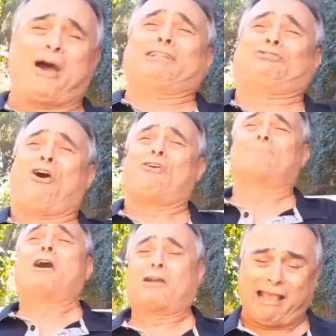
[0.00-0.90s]
watch
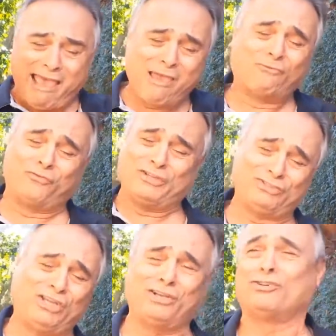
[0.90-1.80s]
Hallmark every
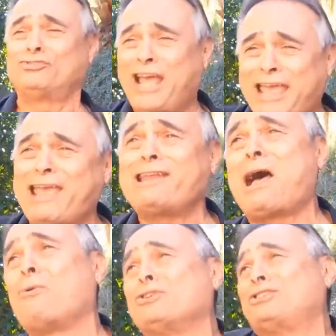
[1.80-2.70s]
single day, 8
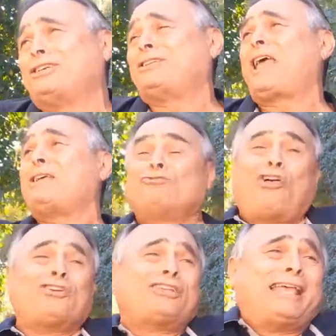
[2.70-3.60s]
hours a day, as
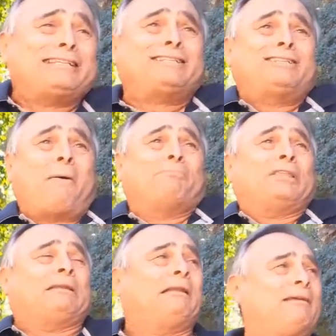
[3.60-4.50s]
long as I get
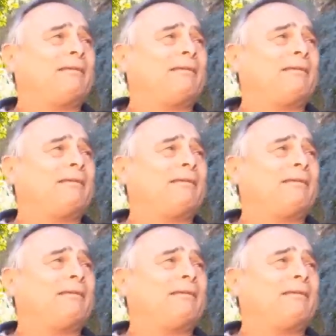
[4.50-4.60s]
something.